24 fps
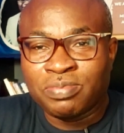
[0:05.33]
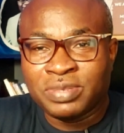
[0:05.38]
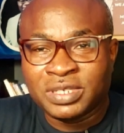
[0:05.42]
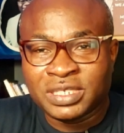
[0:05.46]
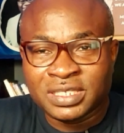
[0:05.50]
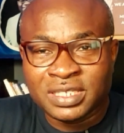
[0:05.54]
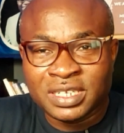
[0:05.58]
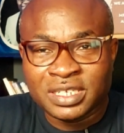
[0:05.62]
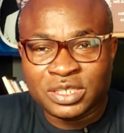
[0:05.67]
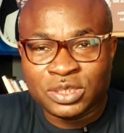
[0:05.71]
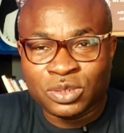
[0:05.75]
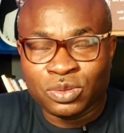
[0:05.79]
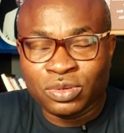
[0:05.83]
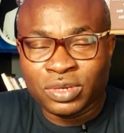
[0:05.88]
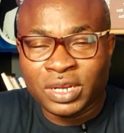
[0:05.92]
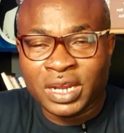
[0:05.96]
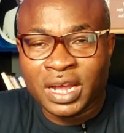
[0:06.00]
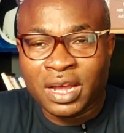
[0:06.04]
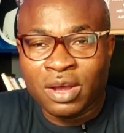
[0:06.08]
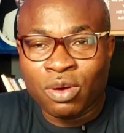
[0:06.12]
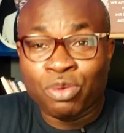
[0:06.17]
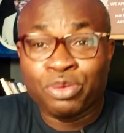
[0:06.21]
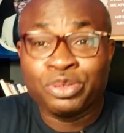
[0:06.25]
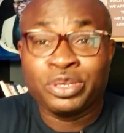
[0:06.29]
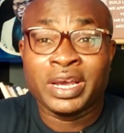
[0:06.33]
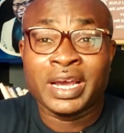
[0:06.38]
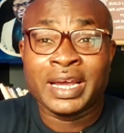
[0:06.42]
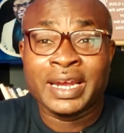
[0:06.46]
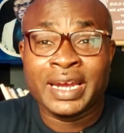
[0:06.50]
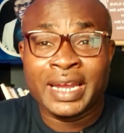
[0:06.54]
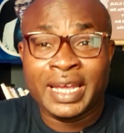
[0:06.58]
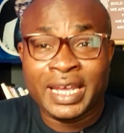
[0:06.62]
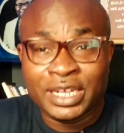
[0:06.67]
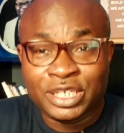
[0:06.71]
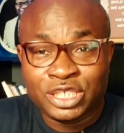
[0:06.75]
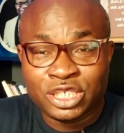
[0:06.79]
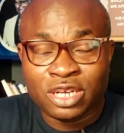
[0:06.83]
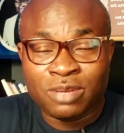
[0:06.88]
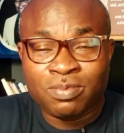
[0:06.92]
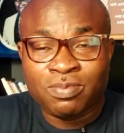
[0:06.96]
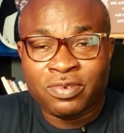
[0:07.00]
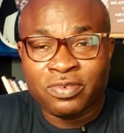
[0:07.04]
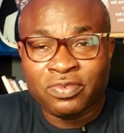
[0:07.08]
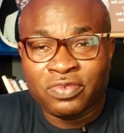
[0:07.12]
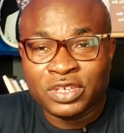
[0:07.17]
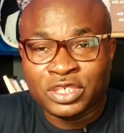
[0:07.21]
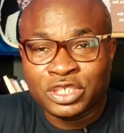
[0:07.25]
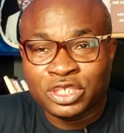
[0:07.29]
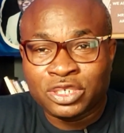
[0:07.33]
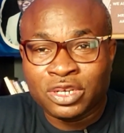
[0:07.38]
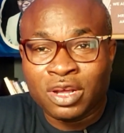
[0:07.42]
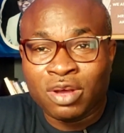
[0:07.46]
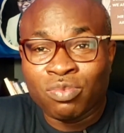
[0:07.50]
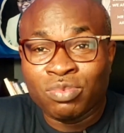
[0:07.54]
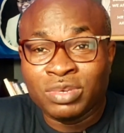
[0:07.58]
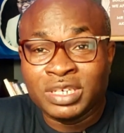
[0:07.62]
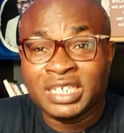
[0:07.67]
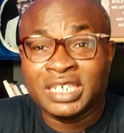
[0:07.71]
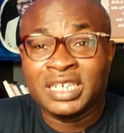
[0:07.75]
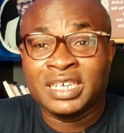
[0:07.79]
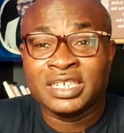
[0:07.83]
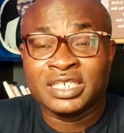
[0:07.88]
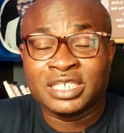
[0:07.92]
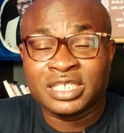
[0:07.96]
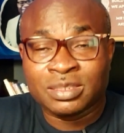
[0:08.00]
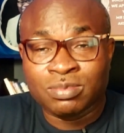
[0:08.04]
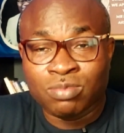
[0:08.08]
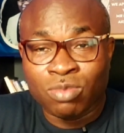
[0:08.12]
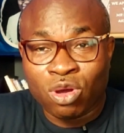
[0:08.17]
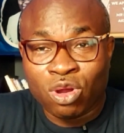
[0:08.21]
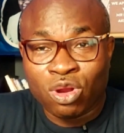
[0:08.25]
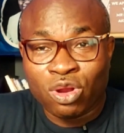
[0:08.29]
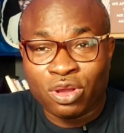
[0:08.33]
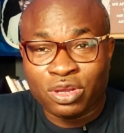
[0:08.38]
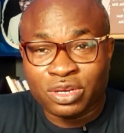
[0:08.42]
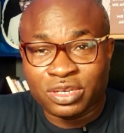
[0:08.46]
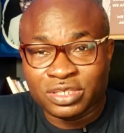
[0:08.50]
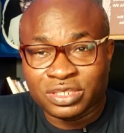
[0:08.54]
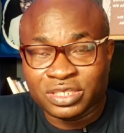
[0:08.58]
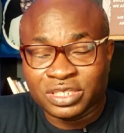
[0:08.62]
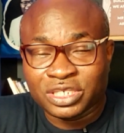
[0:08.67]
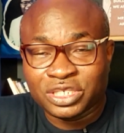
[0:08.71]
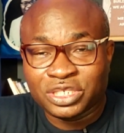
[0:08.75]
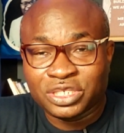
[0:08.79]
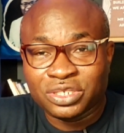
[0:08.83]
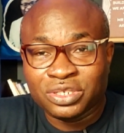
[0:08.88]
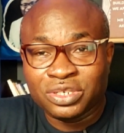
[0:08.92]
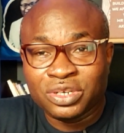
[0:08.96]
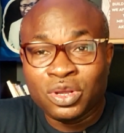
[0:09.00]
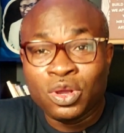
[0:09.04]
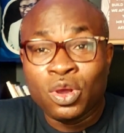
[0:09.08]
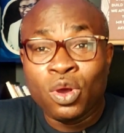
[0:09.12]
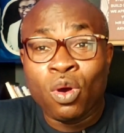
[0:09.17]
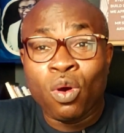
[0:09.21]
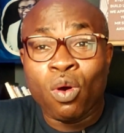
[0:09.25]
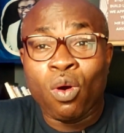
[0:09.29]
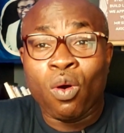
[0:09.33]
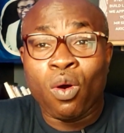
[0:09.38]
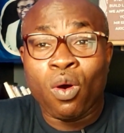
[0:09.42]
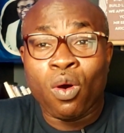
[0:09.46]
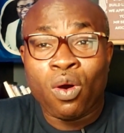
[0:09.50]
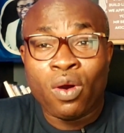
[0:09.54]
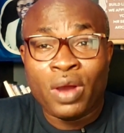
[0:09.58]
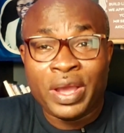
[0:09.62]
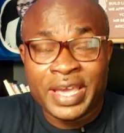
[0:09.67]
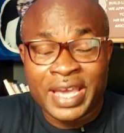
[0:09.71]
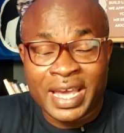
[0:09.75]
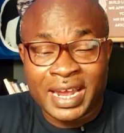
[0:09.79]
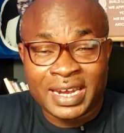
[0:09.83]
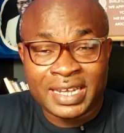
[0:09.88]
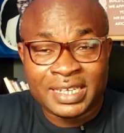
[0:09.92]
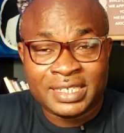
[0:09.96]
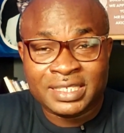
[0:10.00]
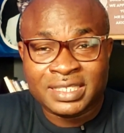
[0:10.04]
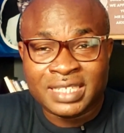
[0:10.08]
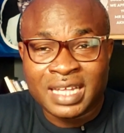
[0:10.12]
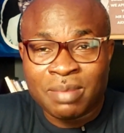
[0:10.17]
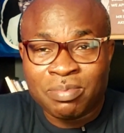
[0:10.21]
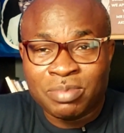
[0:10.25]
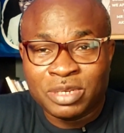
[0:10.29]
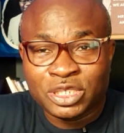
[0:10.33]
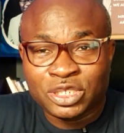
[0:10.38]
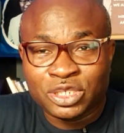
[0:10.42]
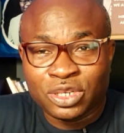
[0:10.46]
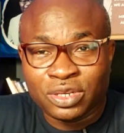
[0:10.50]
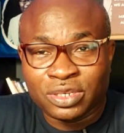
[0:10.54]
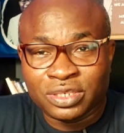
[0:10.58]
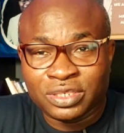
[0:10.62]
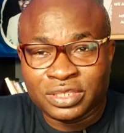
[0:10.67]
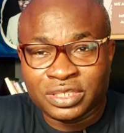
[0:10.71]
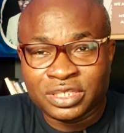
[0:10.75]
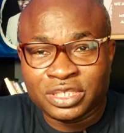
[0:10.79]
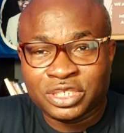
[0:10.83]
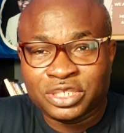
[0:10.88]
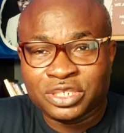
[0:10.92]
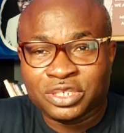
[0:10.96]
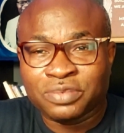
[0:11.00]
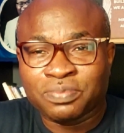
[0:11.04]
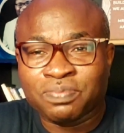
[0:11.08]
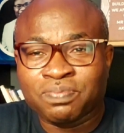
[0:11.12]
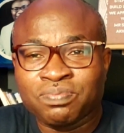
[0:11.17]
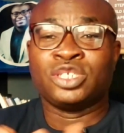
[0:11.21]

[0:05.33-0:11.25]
business owner or you're an HR professional within a small organization or an established organization.